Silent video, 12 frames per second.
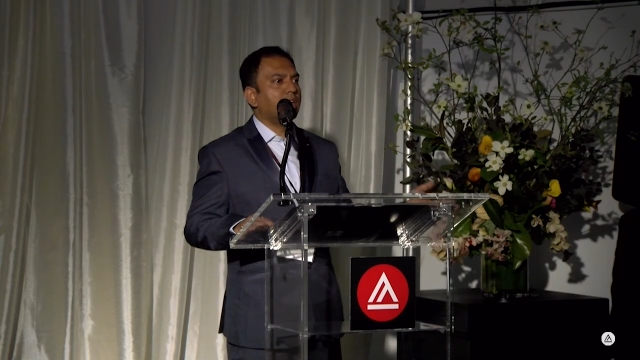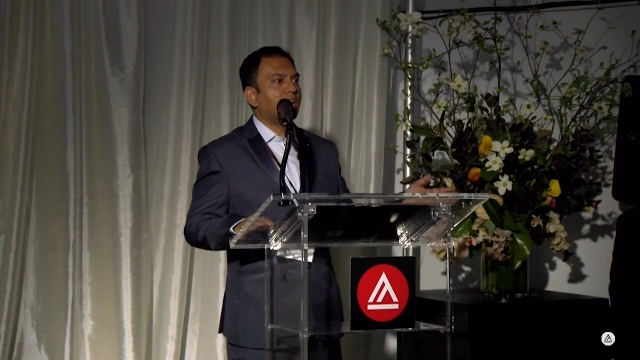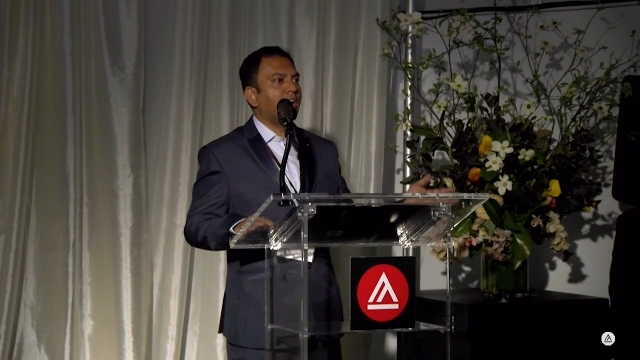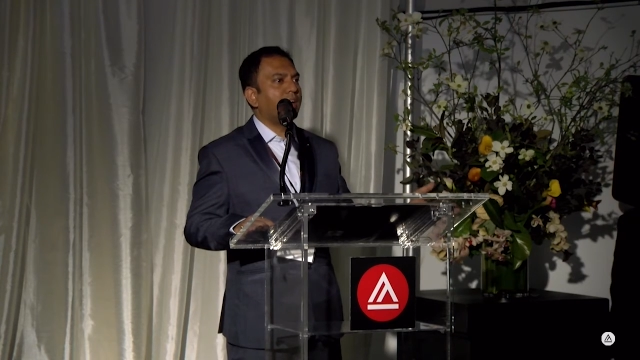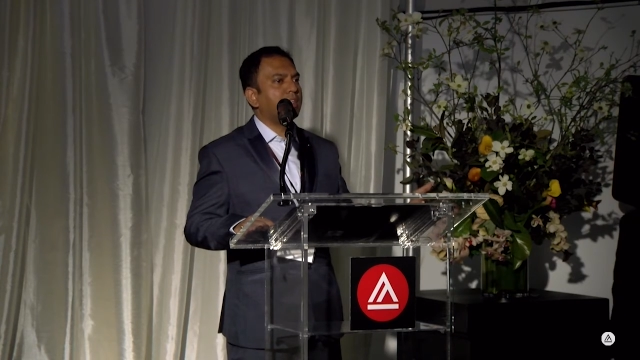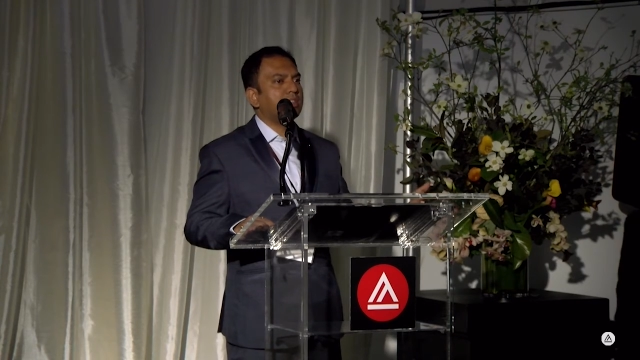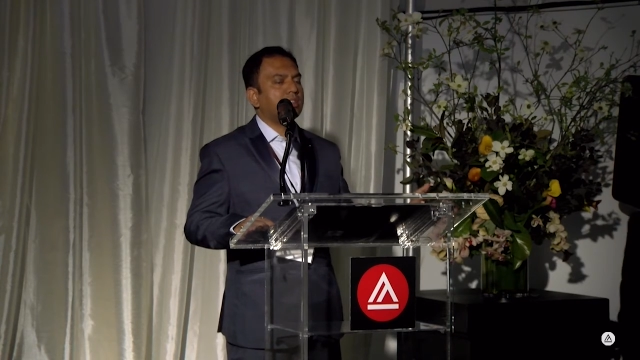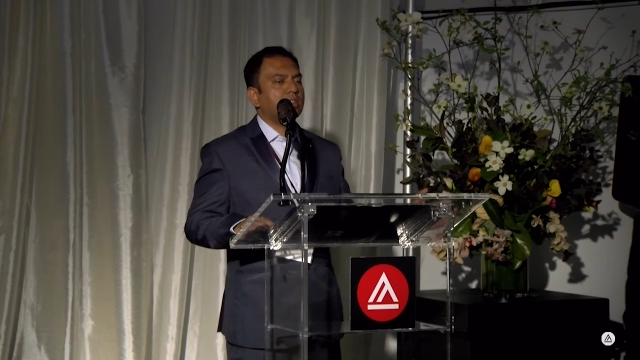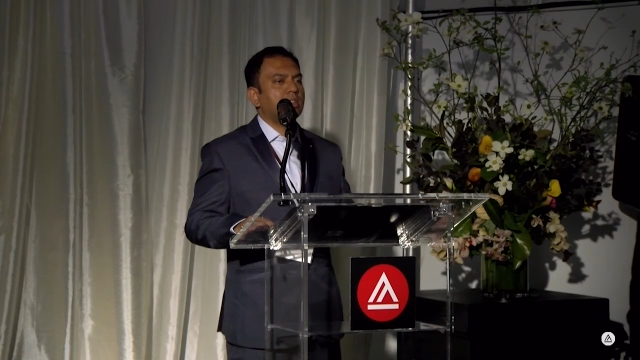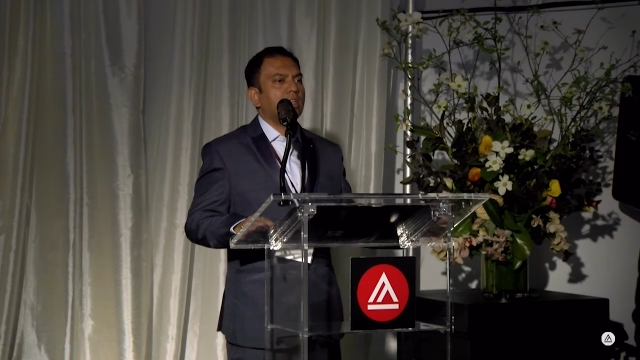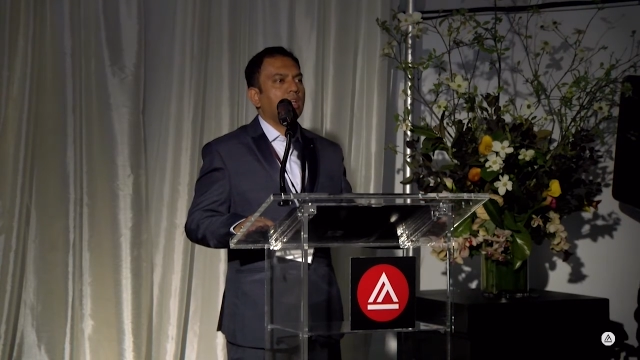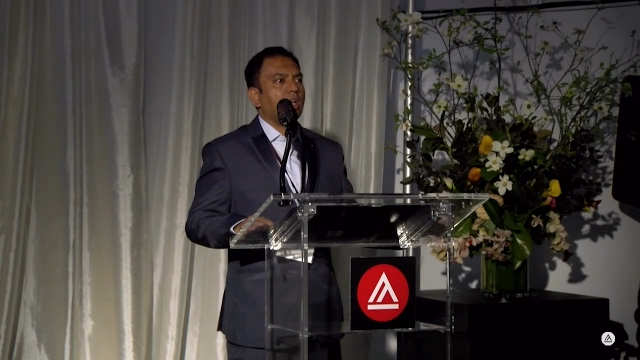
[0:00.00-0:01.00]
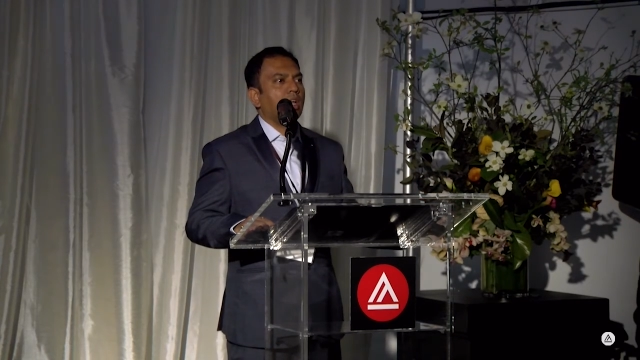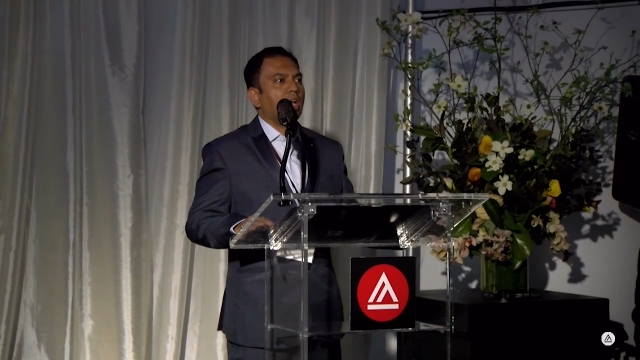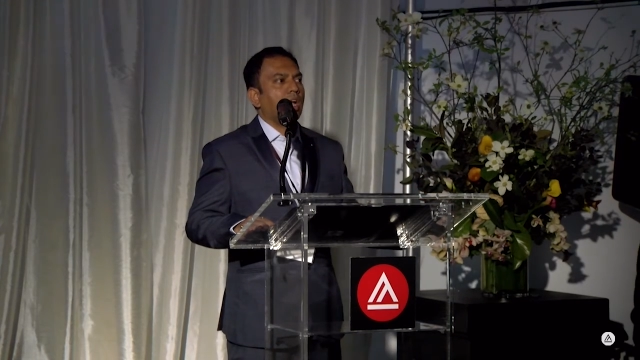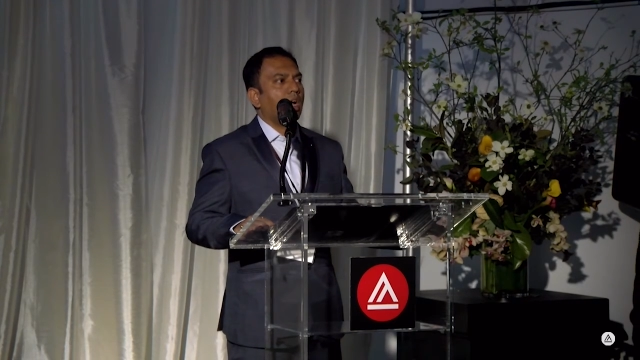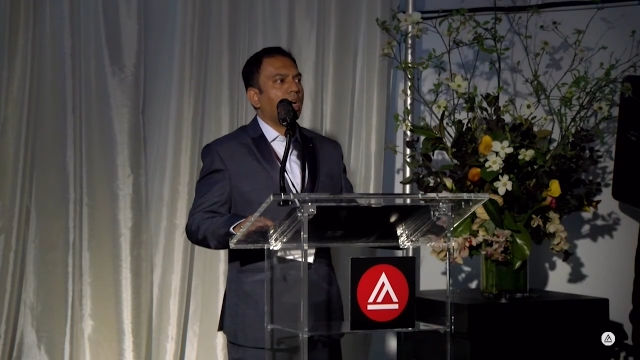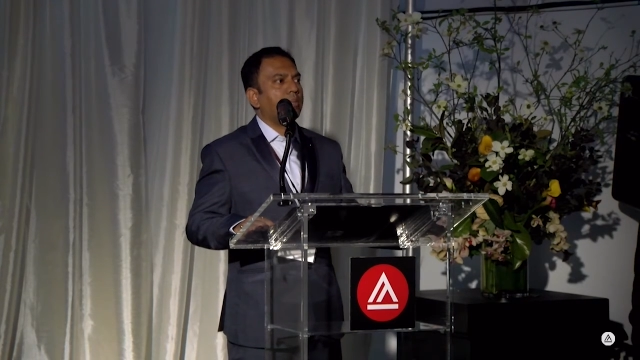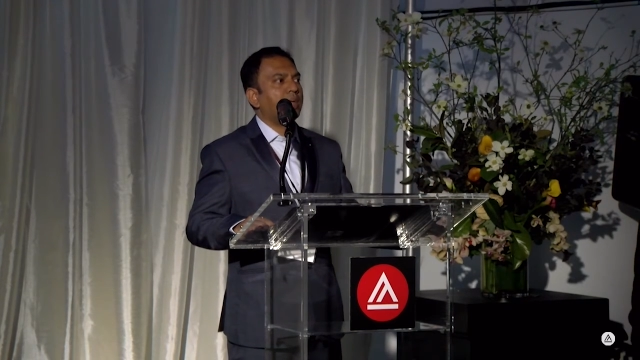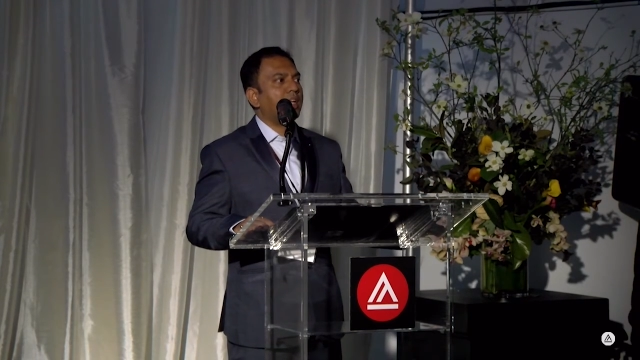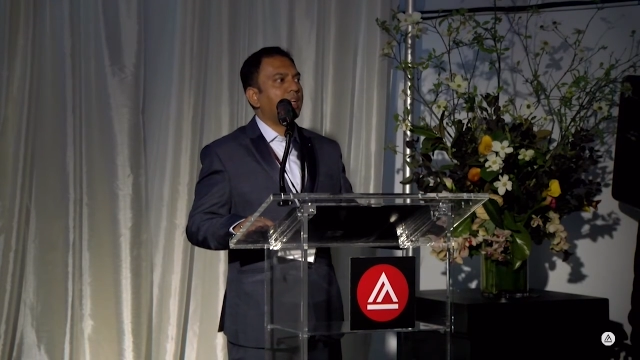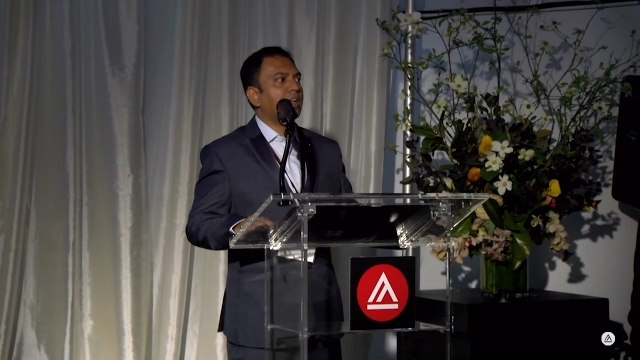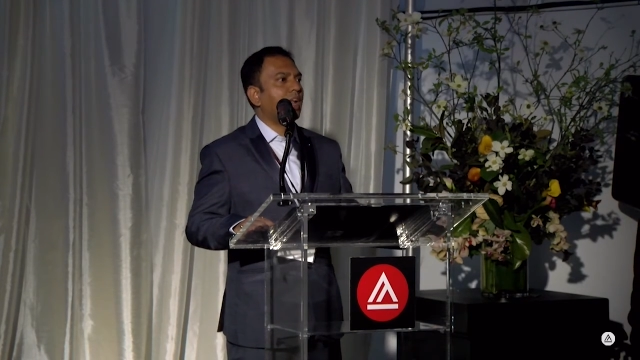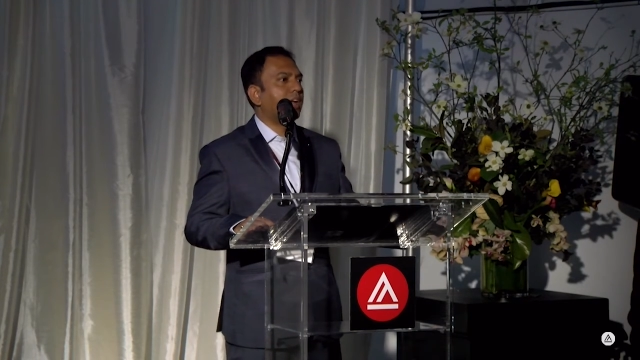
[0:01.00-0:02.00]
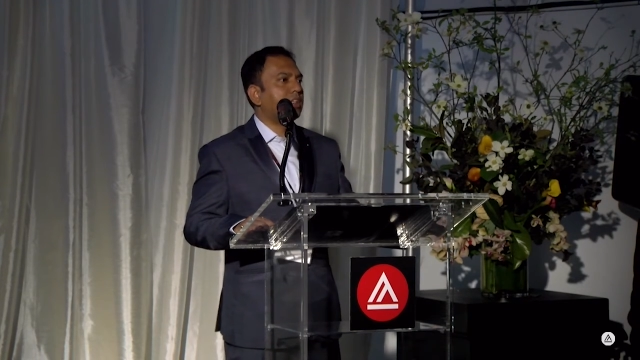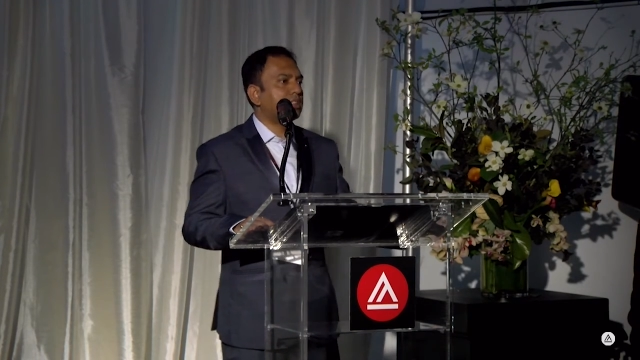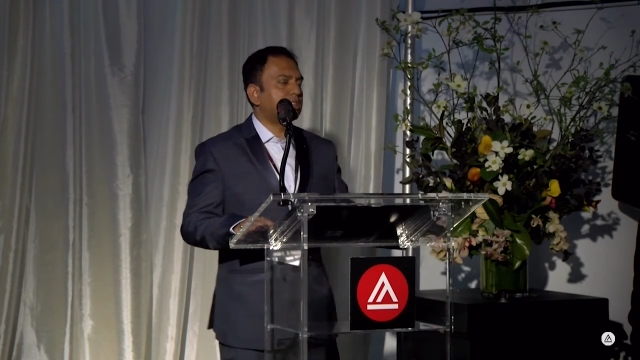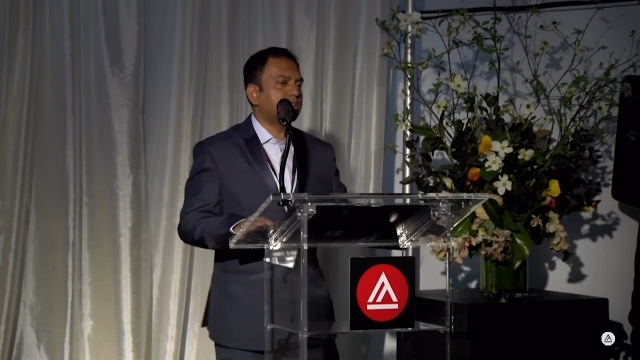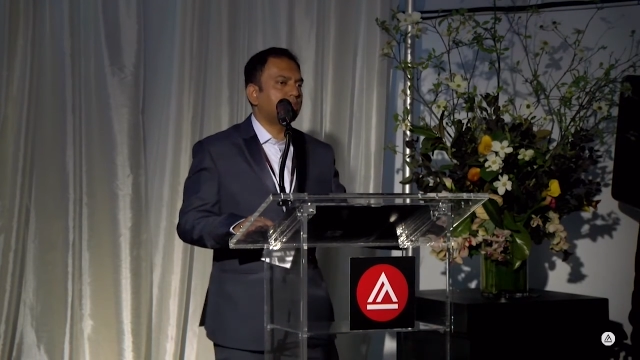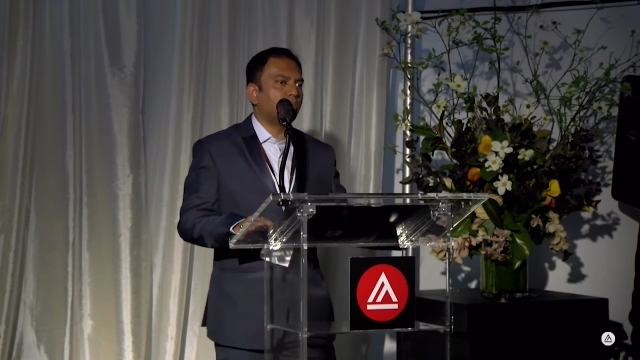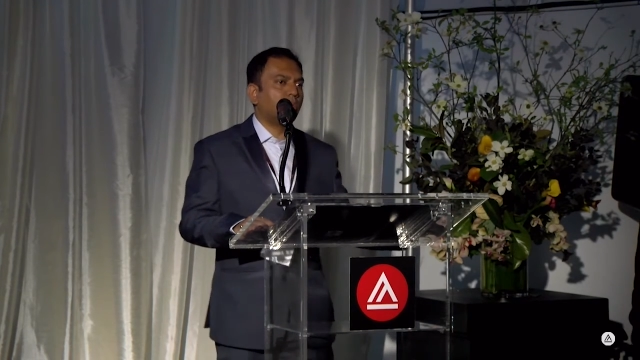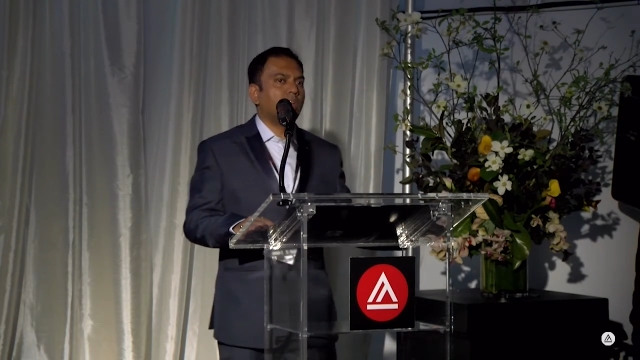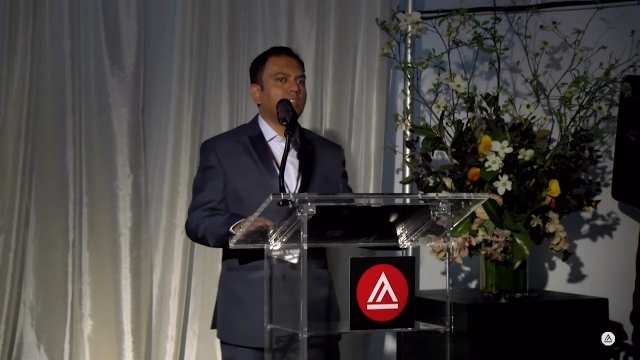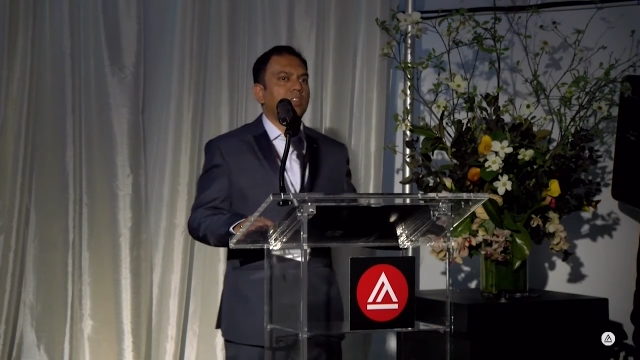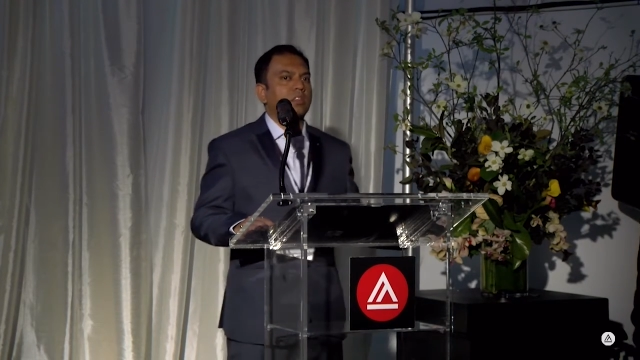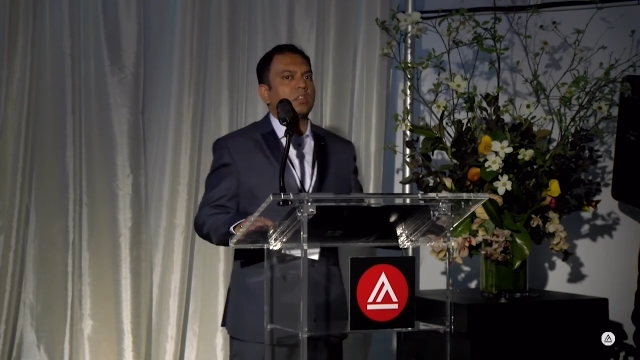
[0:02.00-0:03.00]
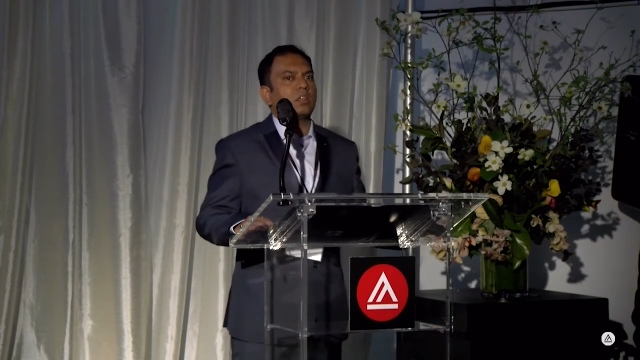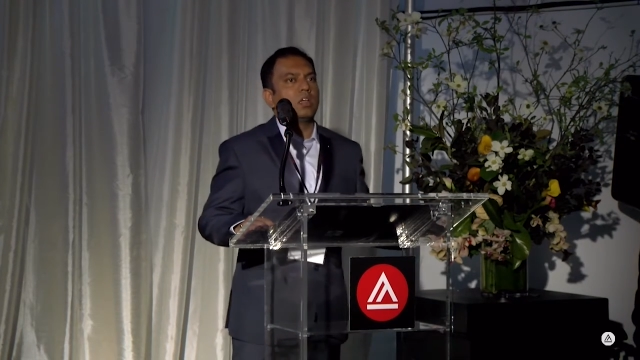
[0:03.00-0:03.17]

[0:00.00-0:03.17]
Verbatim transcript: Gladys. Meeting Gladys was